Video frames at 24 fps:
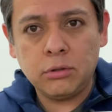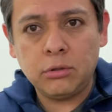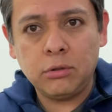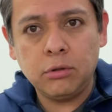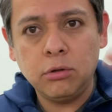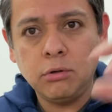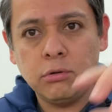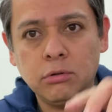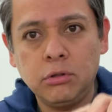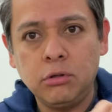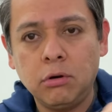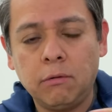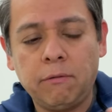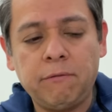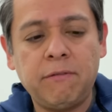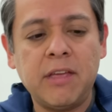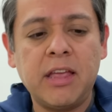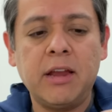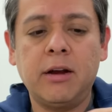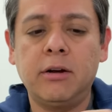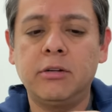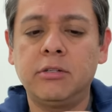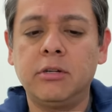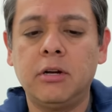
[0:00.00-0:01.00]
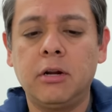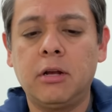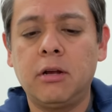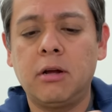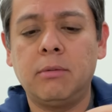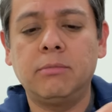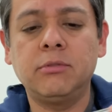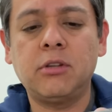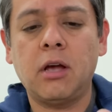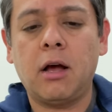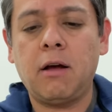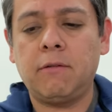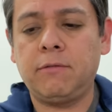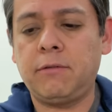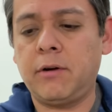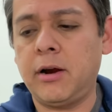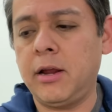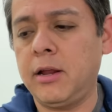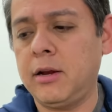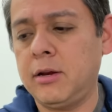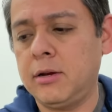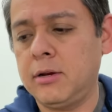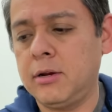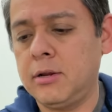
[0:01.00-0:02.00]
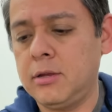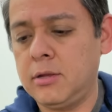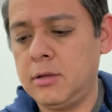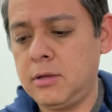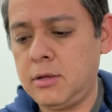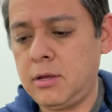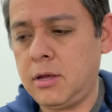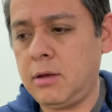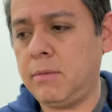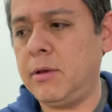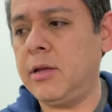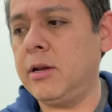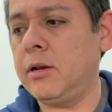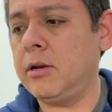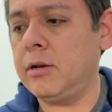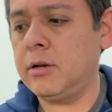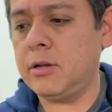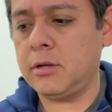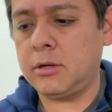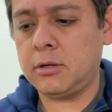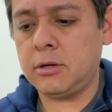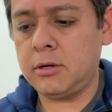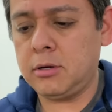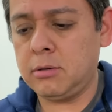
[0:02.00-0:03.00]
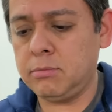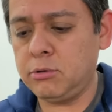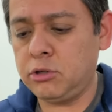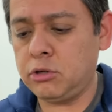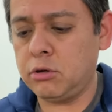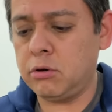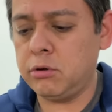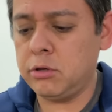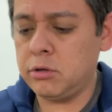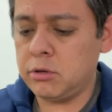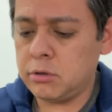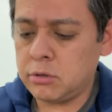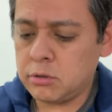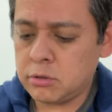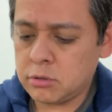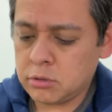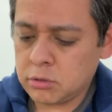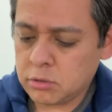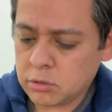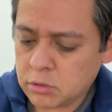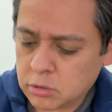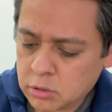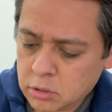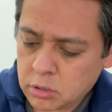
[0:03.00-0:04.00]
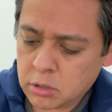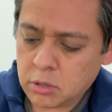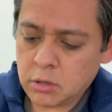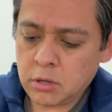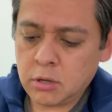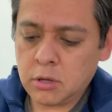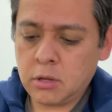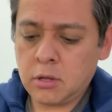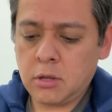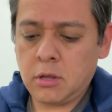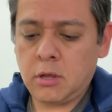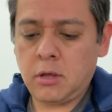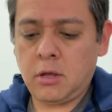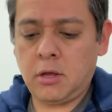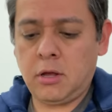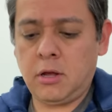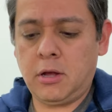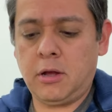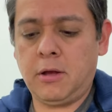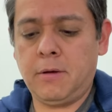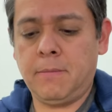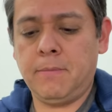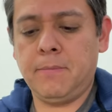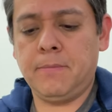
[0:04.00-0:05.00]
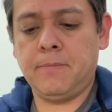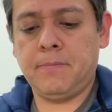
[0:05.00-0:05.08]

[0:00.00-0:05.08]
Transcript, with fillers: use your fingers and it comes off, right? I mean, look, let me show you. Um,